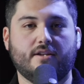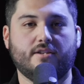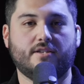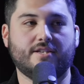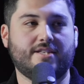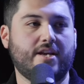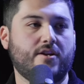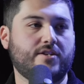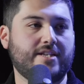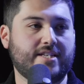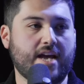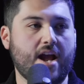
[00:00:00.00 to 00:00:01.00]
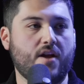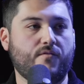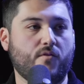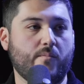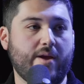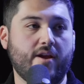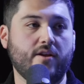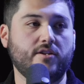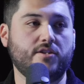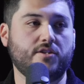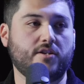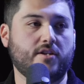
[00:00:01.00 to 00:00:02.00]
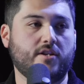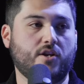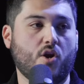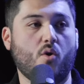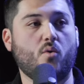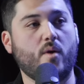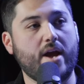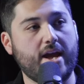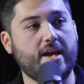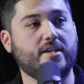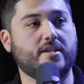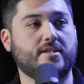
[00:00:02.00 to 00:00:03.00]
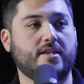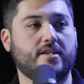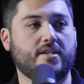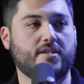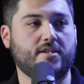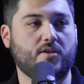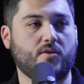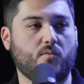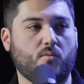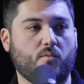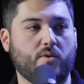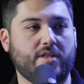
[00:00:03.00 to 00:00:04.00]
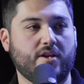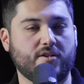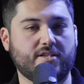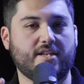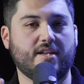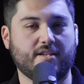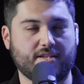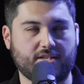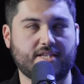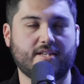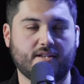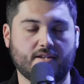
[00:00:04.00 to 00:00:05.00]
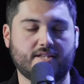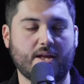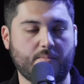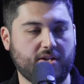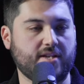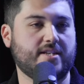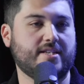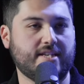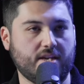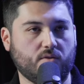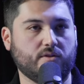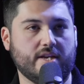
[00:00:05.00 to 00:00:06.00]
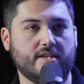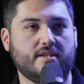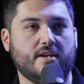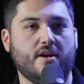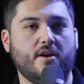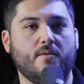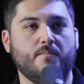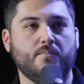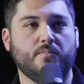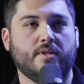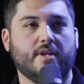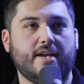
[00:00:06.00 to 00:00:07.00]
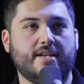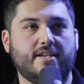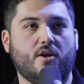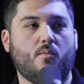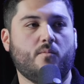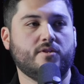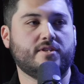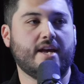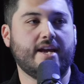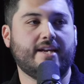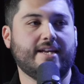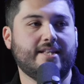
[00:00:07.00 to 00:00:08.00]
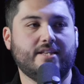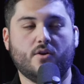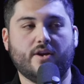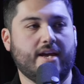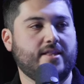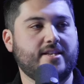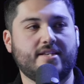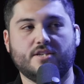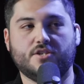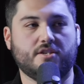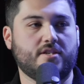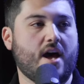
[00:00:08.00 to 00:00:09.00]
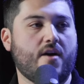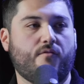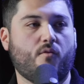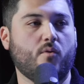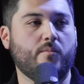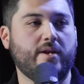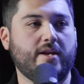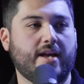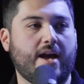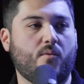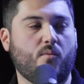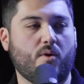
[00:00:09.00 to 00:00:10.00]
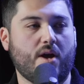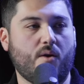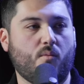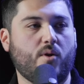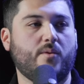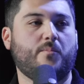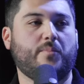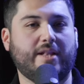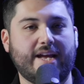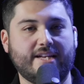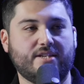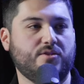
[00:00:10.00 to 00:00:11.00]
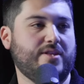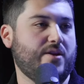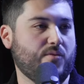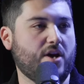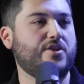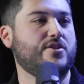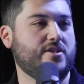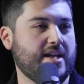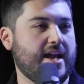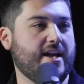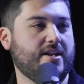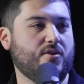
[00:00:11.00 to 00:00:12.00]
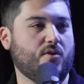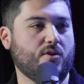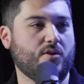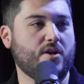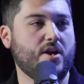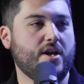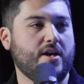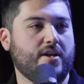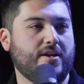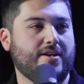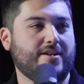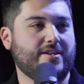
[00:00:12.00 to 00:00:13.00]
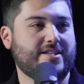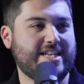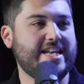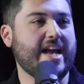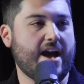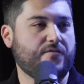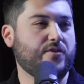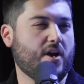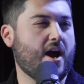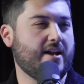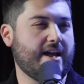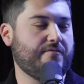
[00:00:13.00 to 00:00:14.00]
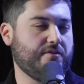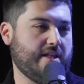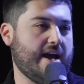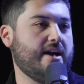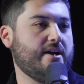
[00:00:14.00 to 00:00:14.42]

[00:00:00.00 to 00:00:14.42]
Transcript: does their desire for marriage go away? Does it, does it, when they're st stepping into singleness, is it almost like okay this is just not for me at, at what place do they understand or yeah. seek after God after that. For